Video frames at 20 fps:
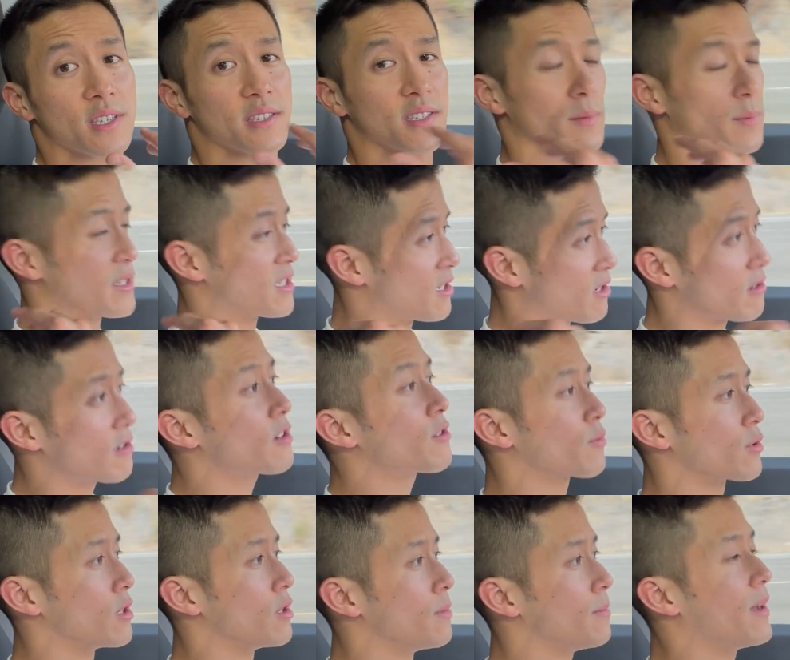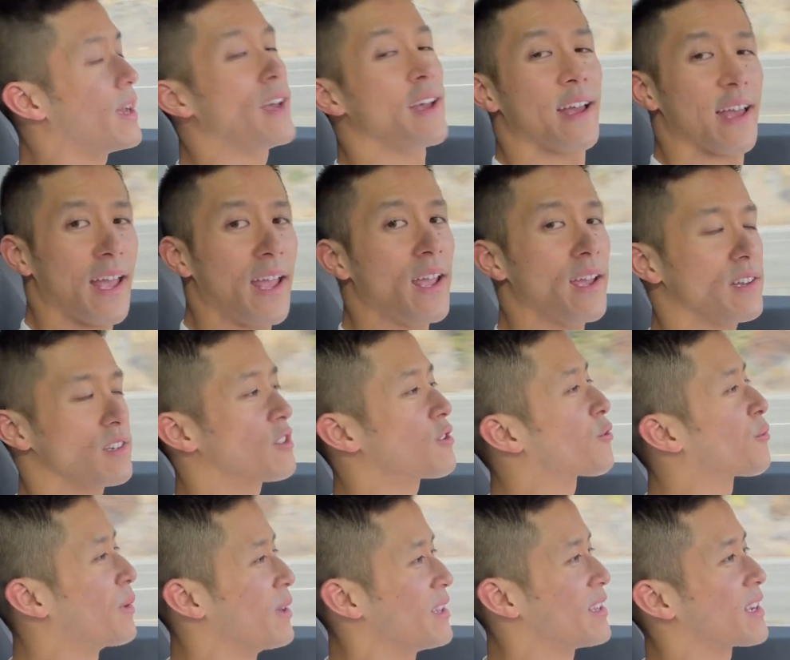some interior room, and you're
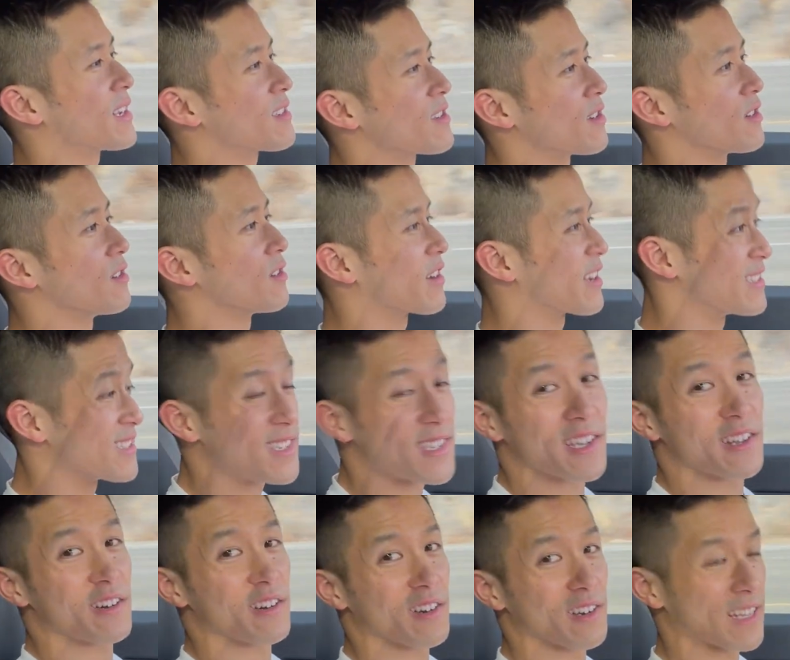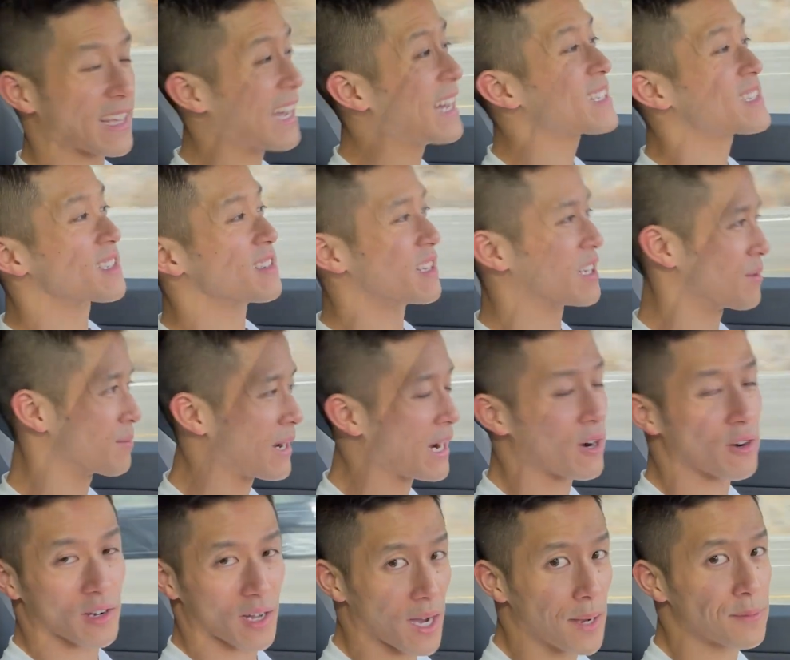willing to consider
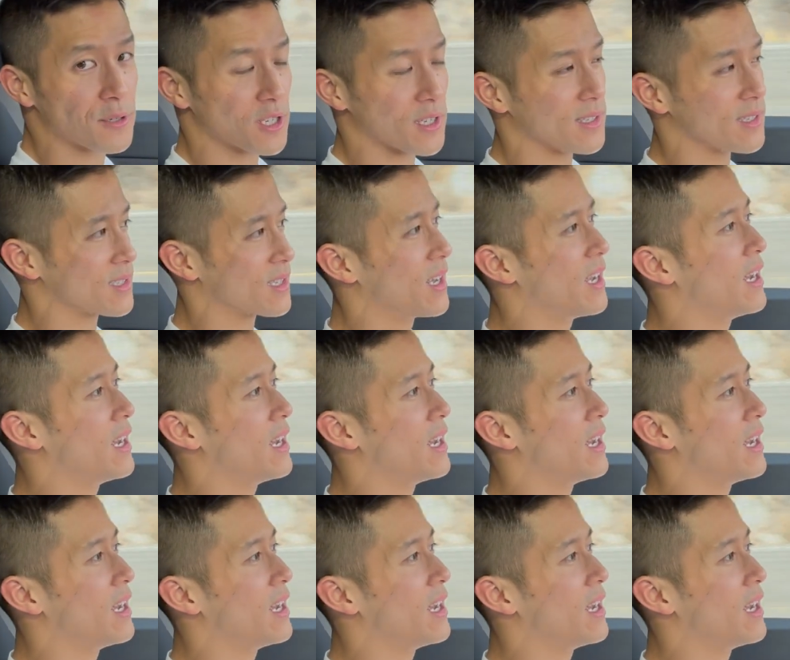gasoline-powered options,